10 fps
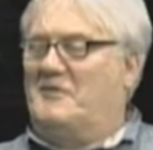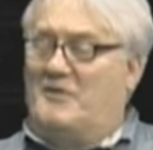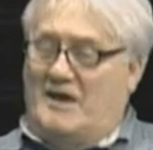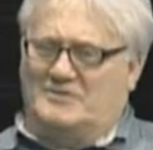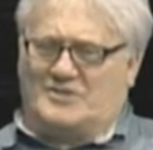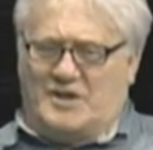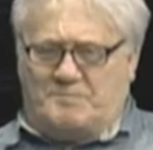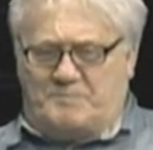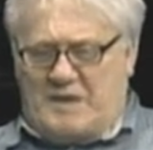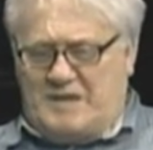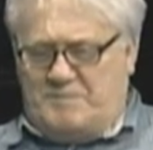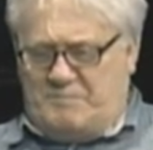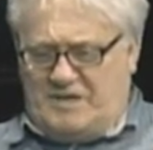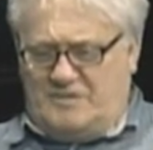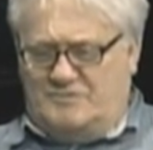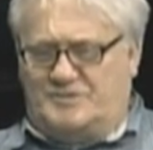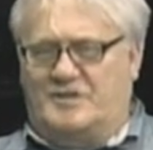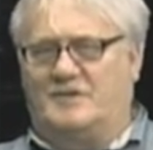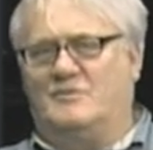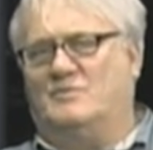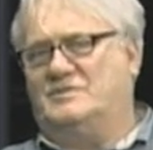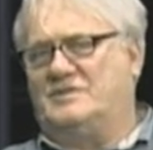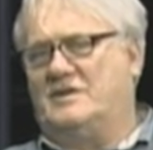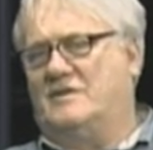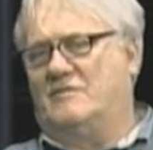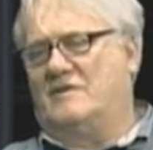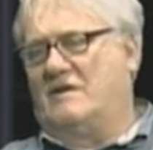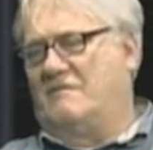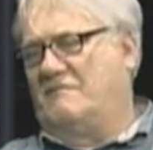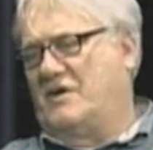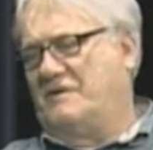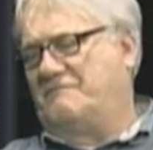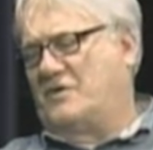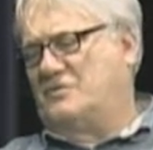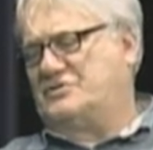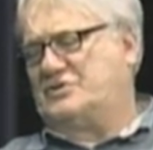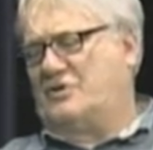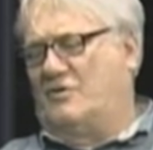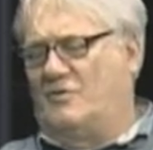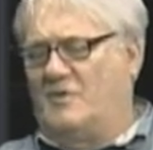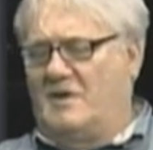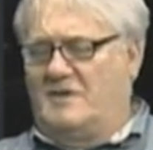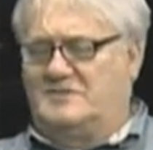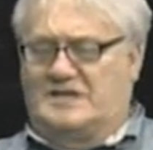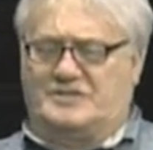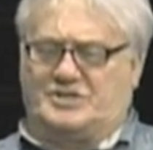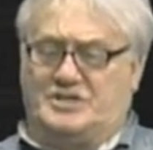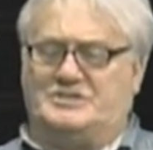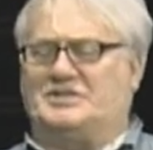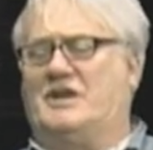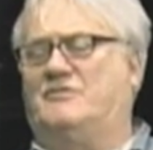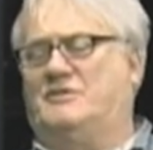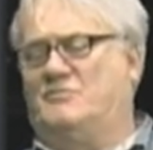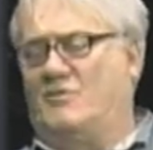Well, I was like Penny Peterson, who was here in our very first show, said she started